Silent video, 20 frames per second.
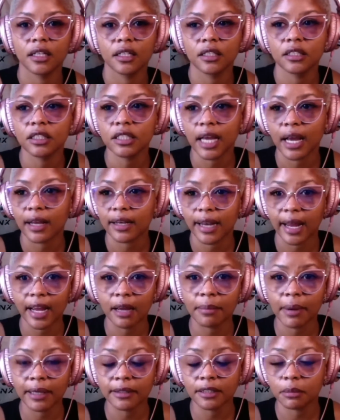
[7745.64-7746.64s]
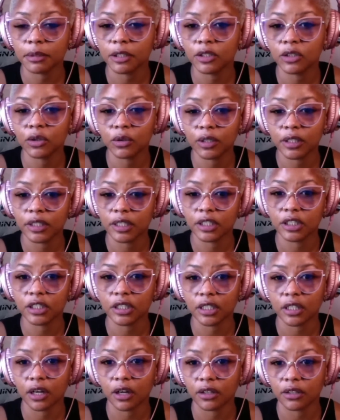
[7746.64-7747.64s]
Child, I ain't about to be doing this
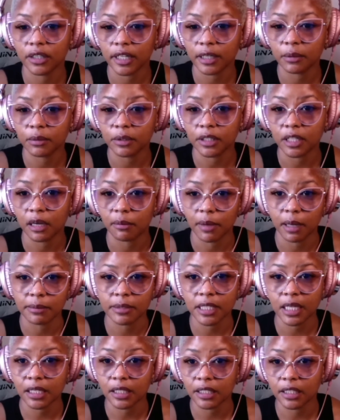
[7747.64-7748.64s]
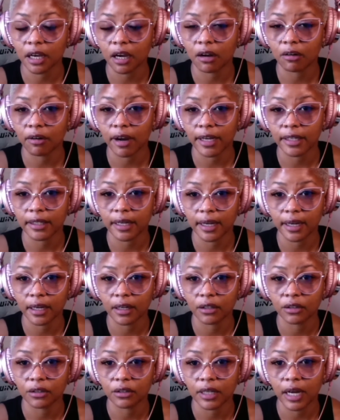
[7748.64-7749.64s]
shit all day with them. I'm telling y'all right
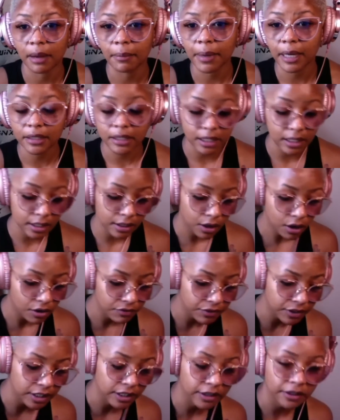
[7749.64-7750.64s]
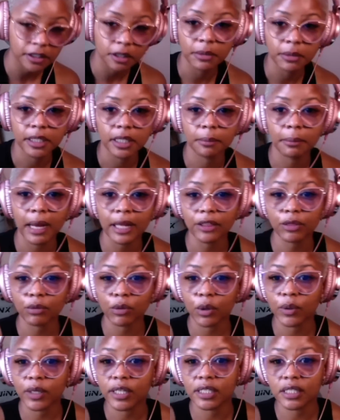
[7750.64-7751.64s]
now. I'm about to get off of here in a minute. My
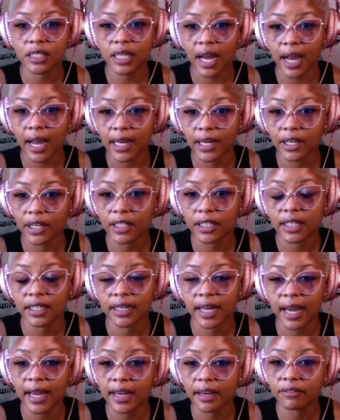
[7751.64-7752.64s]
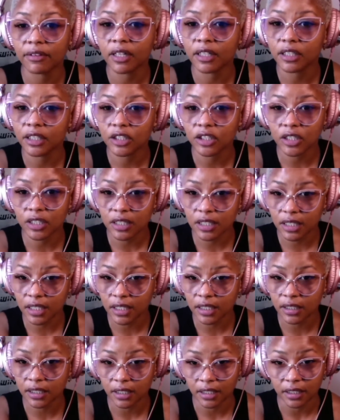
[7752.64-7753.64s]
throat is tired and I have other shit to
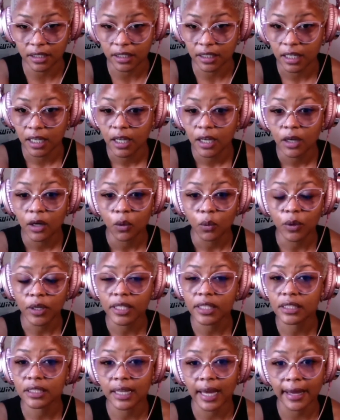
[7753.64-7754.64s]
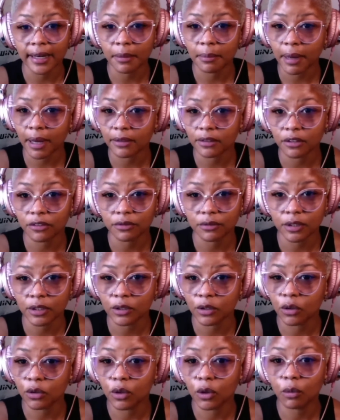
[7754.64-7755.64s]
get done. We is not about to, you
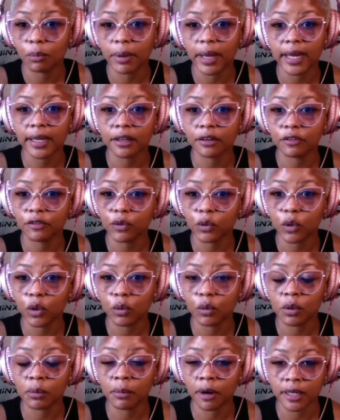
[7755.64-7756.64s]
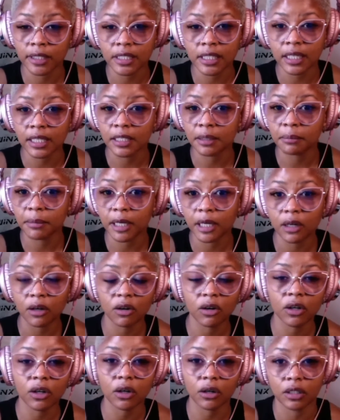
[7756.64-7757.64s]
know, go back and forth with Martell and
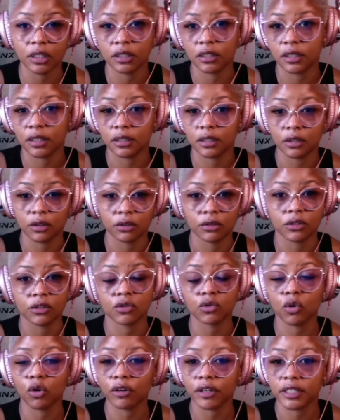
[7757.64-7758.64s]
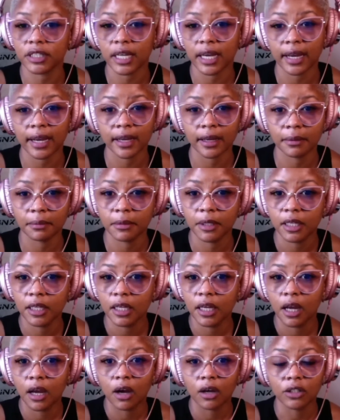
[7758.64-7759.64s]
Mel and on story time,
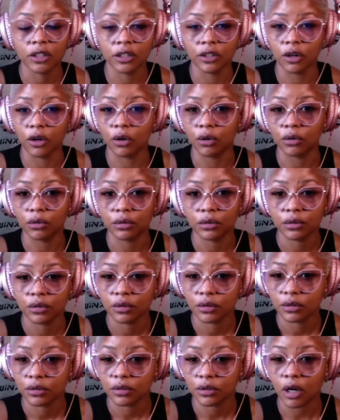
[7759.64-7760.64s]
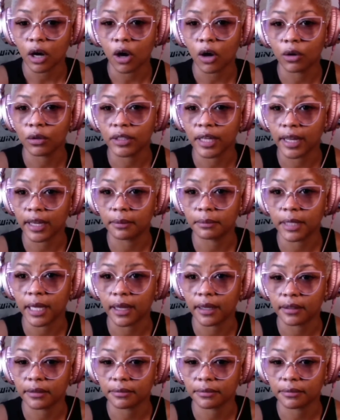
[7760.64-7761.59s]
you know, all damn day.